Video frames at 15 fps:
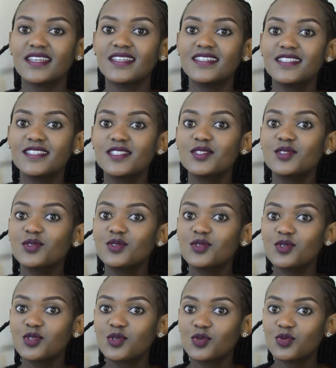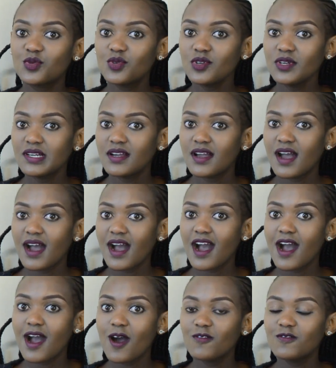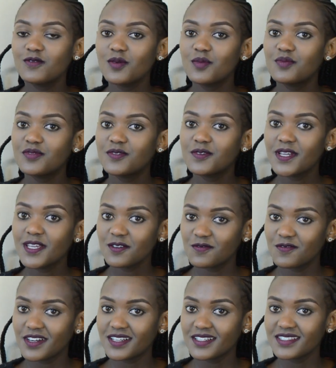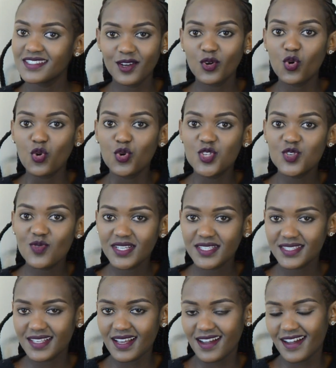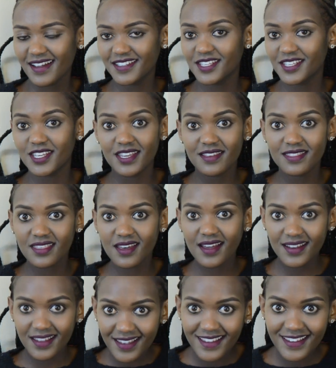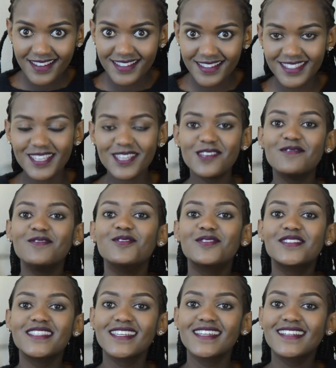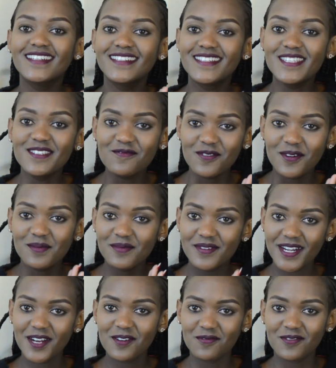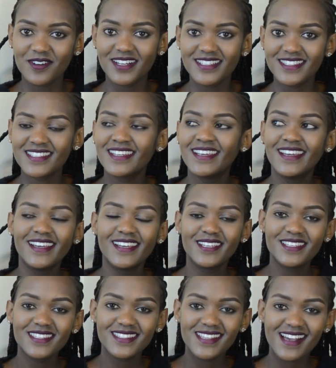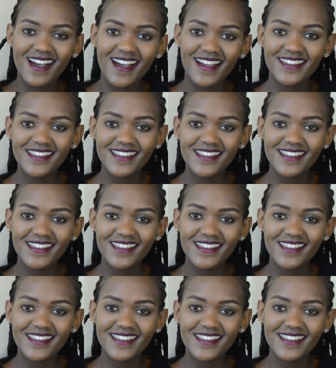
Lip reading: is to have breakfast. Kunywa sai. That is if you take tea for breakfast. Sai